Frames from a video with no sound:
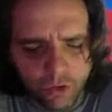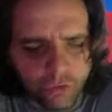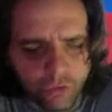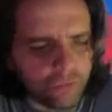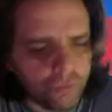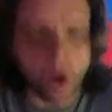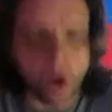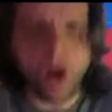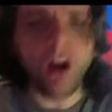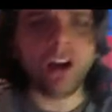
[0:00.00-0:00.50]

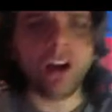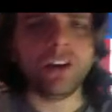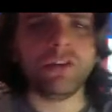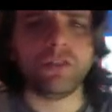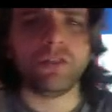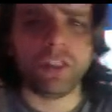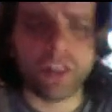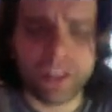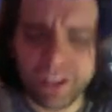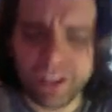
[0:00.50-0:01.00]

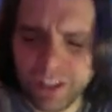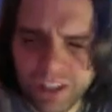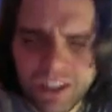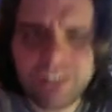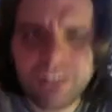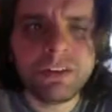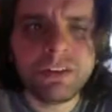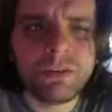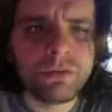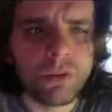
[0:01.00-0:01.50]

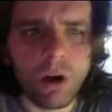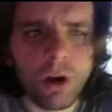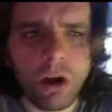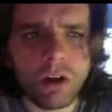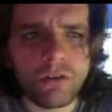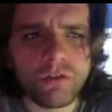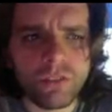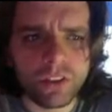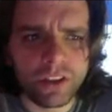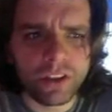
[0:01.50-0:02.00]
even
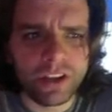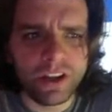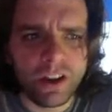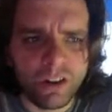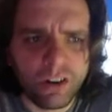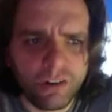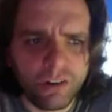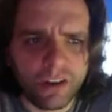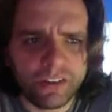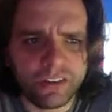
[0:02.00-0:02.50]
wrongfully
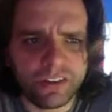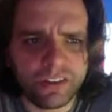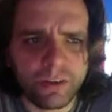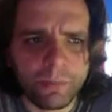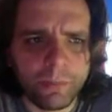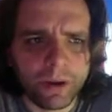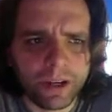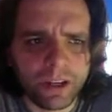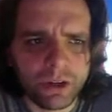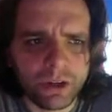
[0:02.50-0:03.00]
arrest
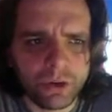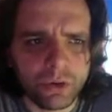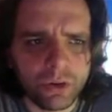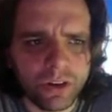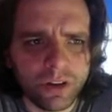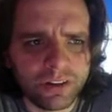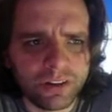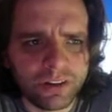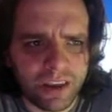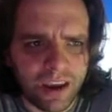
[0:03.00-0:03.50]
somebody who
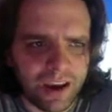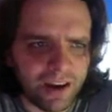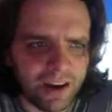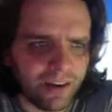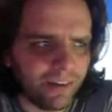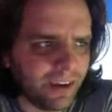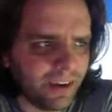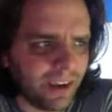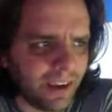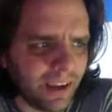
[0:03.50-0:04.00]
is
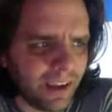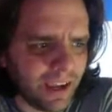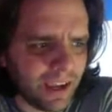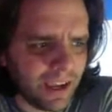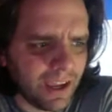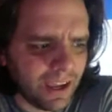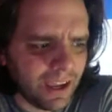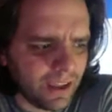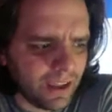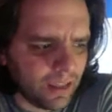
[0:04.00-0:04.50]
carrying
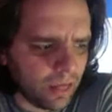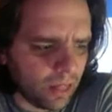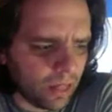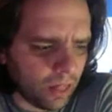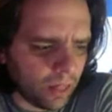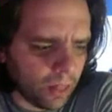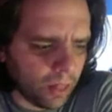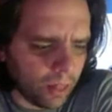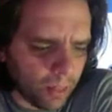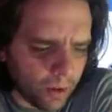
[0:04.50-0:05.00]
a
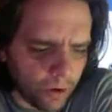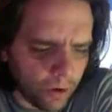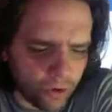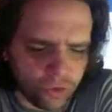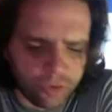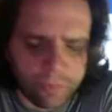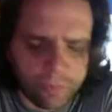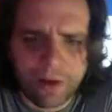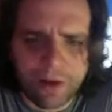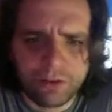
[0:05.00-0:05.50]

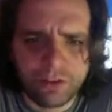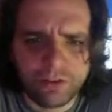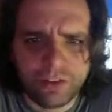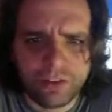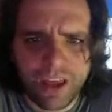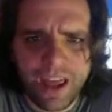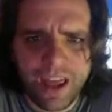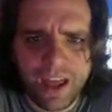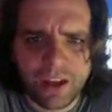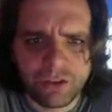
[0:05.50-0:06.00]
large amount of
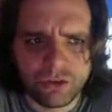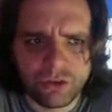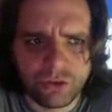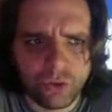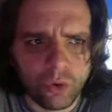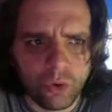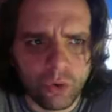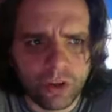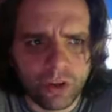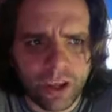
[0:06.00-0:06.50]
cash
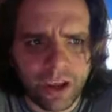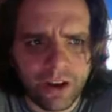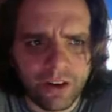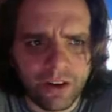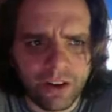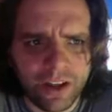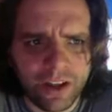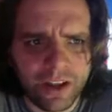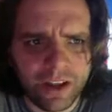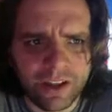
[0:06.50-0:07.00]
or
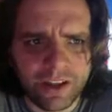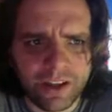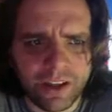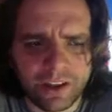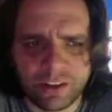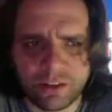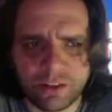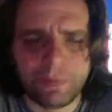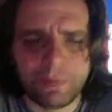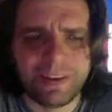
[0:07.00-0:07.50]
carrying
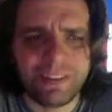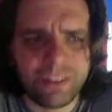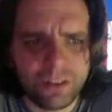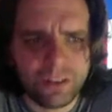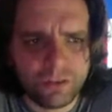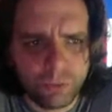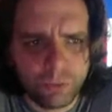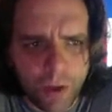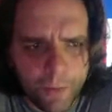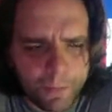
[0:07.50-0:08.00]

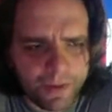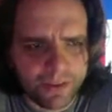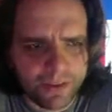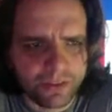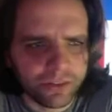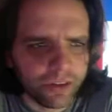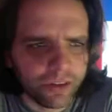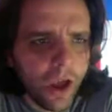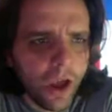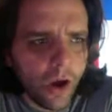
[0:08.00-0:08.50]
expensive
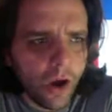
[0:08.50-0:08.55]
weapons